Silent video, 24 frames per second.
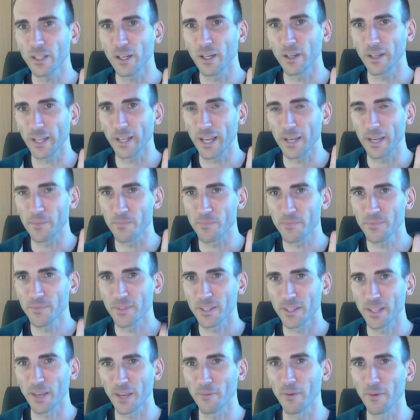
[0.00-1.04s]
Okay,
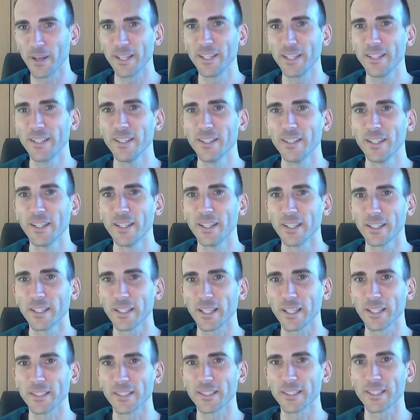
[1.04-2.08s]
get ready,
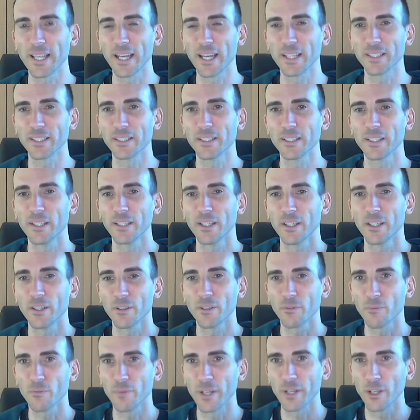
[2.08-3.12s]
get set,
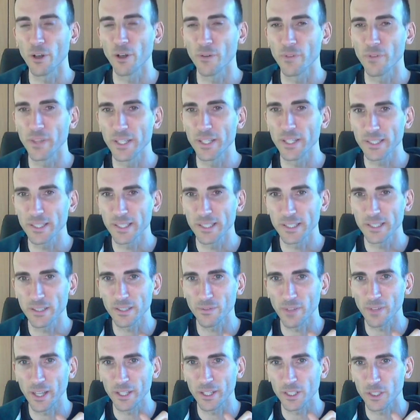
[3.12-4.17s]
read over this list of
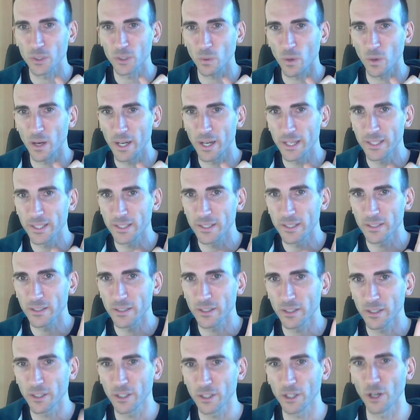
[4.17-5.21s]
letters twice,
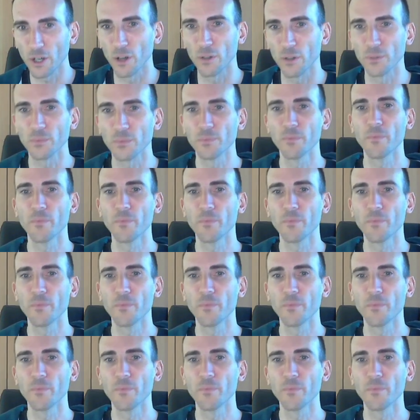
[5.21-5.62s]
go.